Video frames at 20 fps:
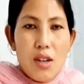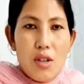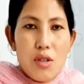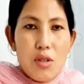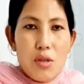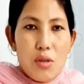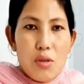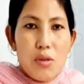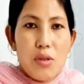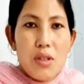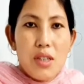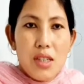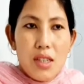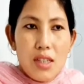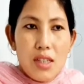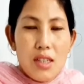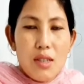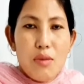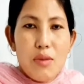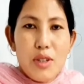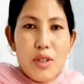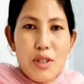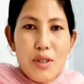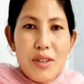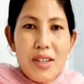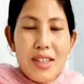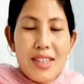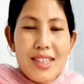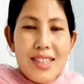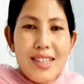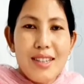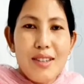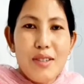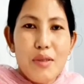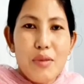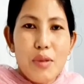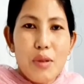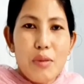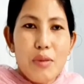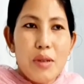So today in this video lesson,
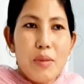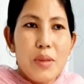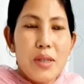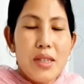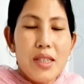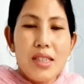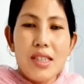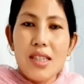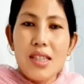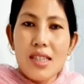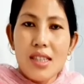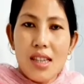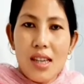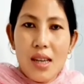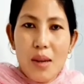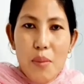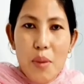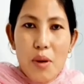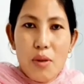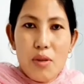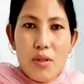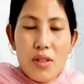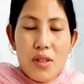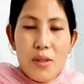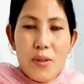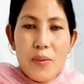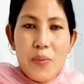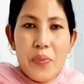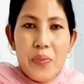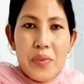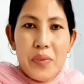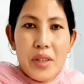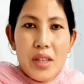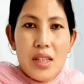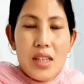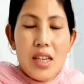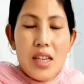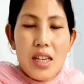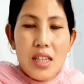we will be discussing about the